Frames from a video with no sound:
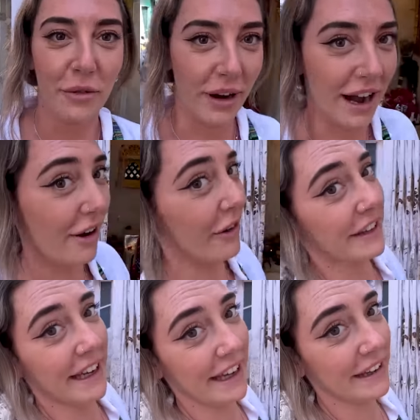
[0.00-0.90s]
Wow,
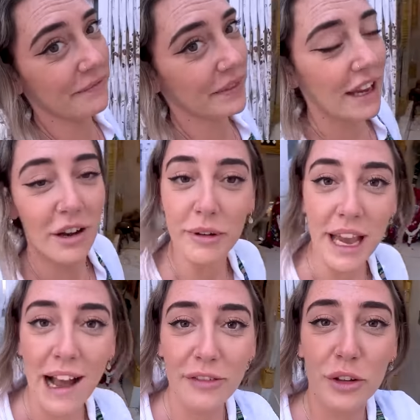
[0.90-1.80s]
okay. We
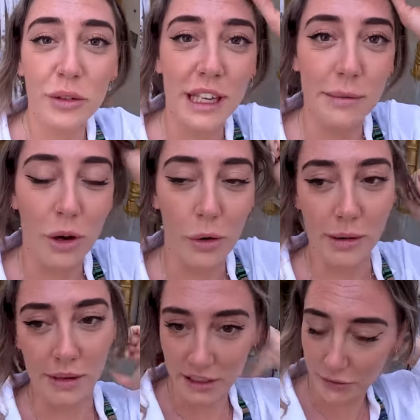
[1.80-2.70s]
have to keep
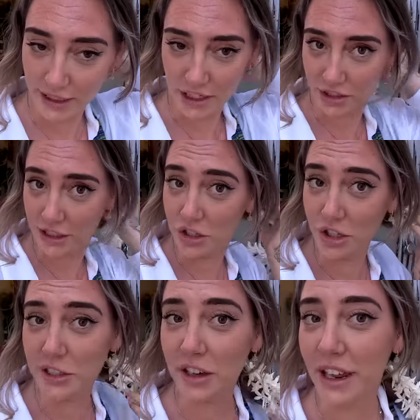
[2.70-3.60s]
going because we literally
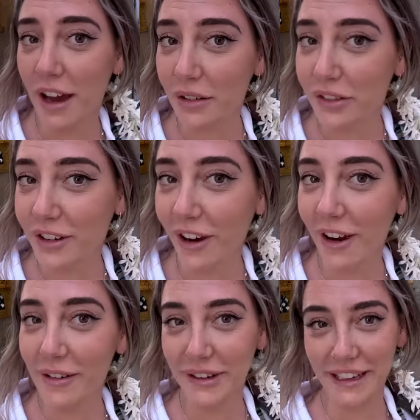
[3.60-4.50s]
just got out of the
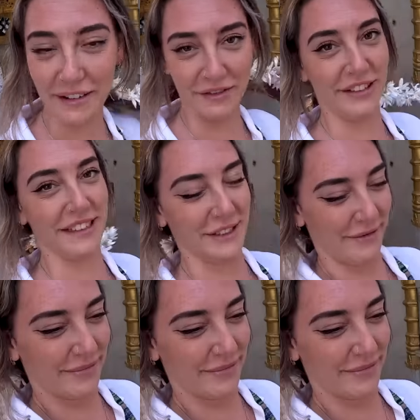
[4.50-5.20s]
car, but I feel so